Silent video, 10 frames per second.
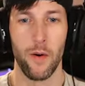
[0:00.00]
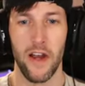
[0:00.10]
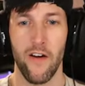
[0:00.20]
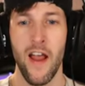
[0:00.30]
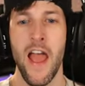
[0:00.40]
down
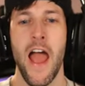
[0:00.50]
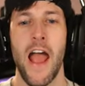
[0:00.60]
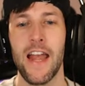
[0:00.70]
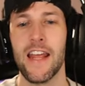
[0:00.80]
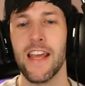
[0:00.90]
here.
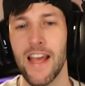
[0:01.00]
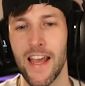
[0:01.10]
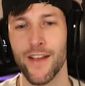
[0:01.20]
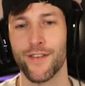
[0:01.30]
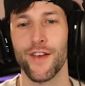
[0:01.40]
And he
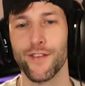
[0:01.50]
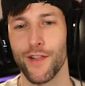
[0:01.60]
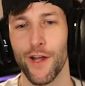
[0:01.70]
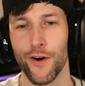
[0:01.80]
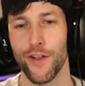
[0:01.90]
is, he's
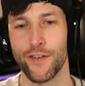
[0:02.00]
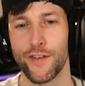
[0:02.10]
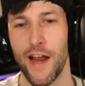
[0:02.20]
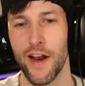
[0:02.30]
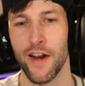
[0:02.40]
literally
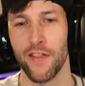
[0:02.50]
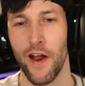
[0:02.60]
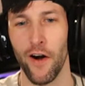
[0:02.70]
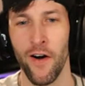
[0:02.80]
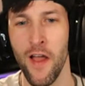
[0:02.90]
standing
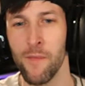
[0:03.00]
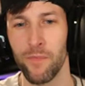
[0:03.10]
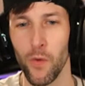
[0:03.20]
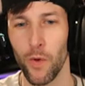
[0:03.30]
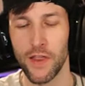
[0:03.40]
there
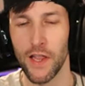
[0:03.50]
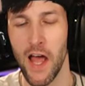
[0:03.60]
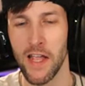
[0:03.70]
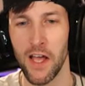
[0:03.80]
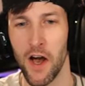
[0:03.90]
with
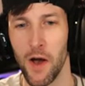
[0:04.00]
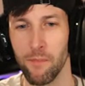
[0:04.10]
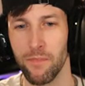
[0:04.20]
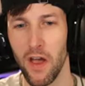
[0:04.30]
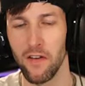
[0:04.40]
like
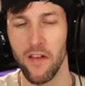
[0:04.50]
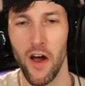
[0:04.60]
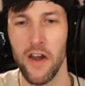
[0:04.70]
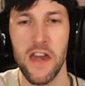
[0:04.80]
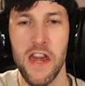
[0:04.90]
a, a,
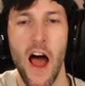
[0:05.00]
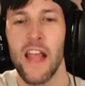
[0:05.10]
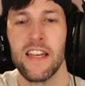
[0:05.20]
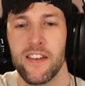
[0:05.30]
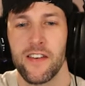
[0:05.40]
a
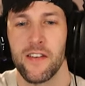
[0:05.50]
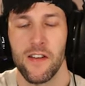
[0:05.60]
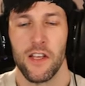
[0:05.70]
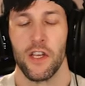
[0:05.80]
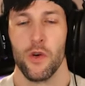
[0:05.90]
knight
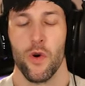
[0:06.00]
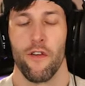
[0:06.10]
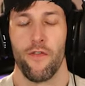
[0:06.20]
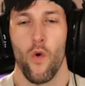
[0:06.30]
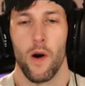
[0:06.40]

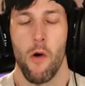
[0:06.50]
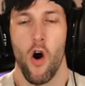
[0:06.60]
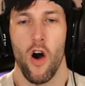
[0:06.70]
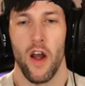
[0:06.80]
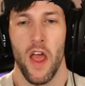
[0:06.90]
uniform
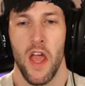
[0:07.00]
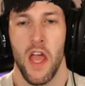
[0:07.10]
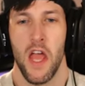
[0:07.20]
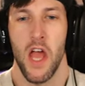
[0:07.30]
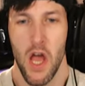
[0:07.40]
on.
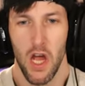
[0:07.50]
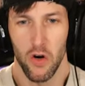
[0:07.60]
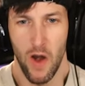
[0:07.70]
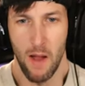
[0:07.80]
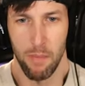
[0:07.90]

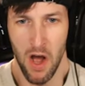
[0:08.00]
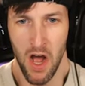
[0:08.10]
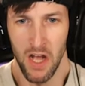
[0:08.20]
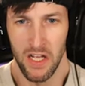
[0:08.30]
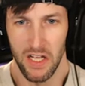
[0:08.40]

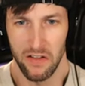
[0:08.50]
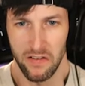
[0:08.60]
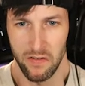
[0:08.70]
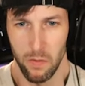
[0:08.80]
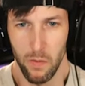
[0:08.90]
Grandpa,
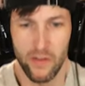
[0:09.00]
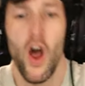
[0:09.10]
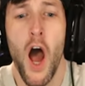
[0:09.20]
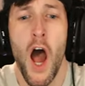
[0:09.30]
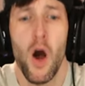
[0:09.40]
is this when we
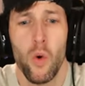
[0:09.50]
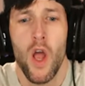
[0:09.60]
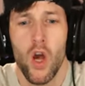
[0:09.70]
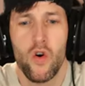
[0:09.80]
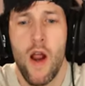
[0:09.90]
saw-
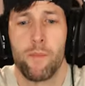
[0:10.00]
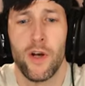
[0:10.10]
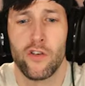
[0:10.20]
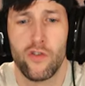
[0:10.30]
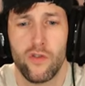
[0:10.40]
Oh!
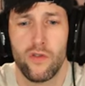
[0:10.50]
Grandpa